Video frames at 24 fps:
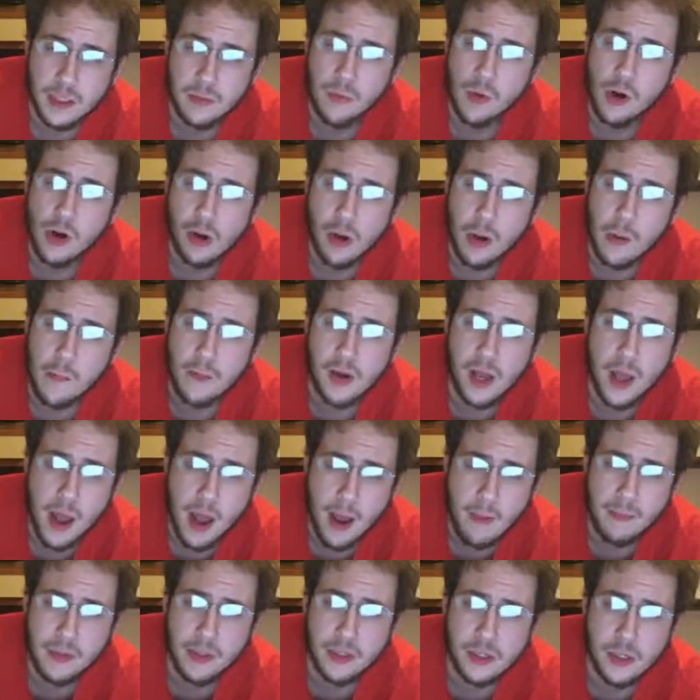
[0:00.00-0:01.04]
and welcome to
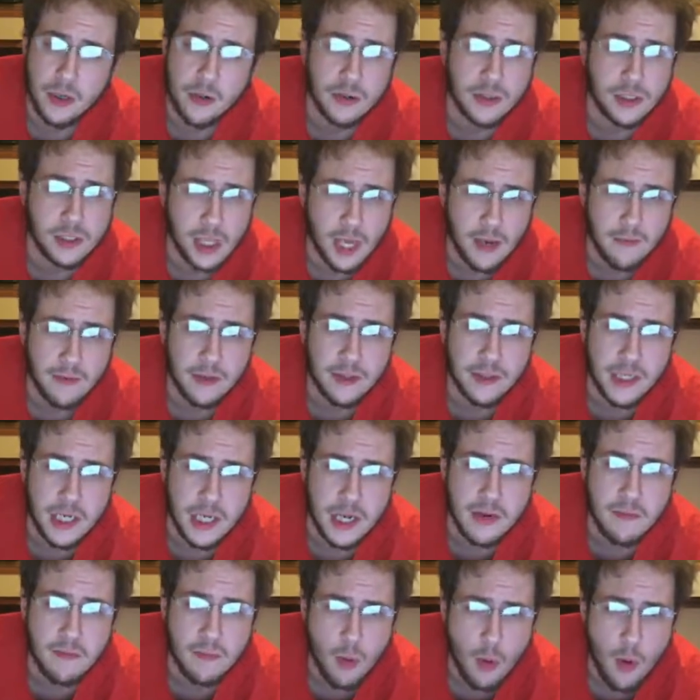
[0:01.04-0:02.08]
episode
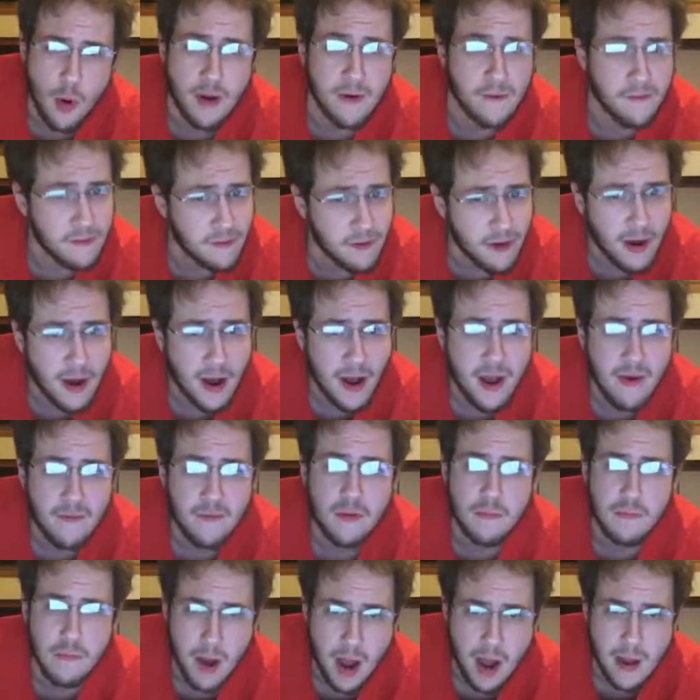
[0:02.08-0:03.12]
17.5
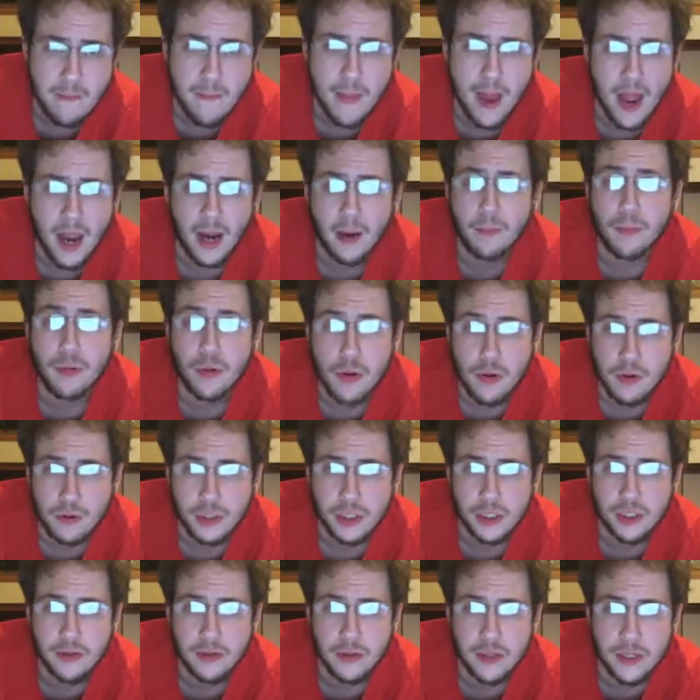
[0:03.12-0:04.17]
of my Mac Pro
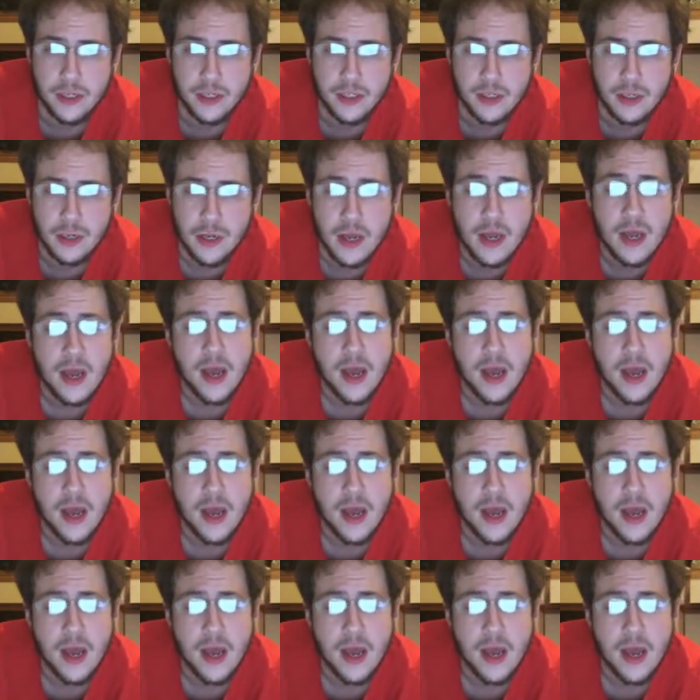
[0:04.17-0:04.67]
series.